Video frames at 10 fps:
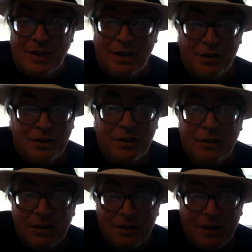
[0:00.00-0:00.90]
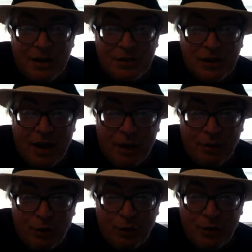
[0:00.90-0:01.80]
uh, you know, that's so
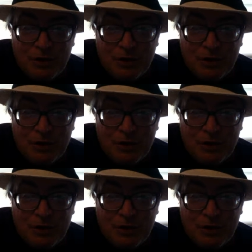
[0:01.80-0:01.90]
Halloween Horror